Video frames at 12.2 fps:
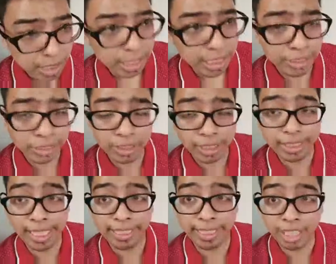internally
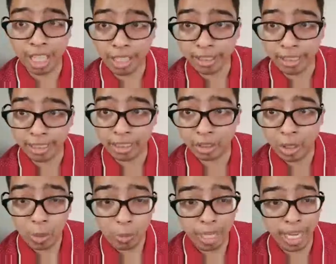selected artists
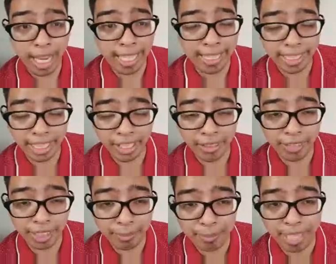and their
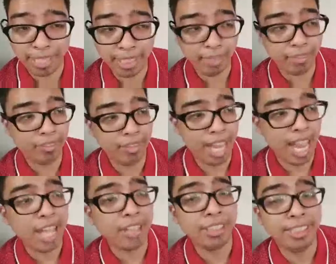respective
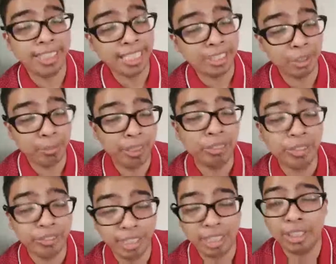yet to be
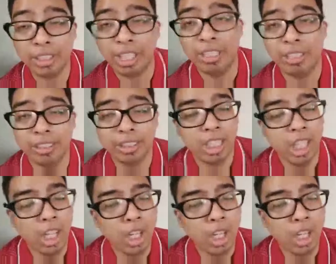revealed songs.